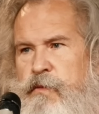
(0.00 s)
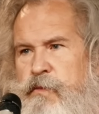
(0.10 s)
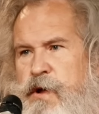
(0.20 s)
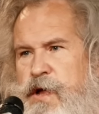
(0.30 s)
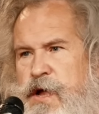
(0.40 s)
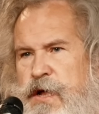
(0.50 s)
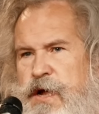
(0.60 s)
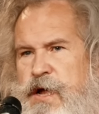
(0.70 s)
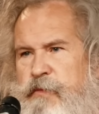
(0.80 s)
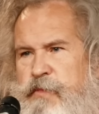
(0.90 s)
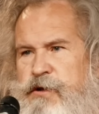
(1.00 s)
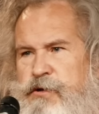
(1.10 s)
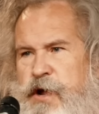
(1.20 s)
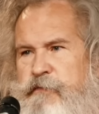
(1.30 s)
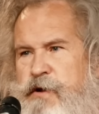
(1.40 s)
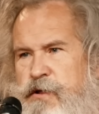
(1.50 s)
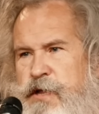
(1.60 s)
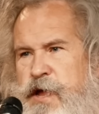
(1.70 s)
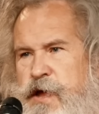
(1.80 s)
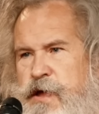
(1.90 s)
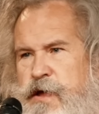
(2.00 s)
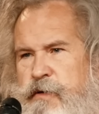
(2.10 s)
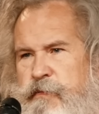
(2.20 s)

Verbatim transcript: well, I have been driving all day.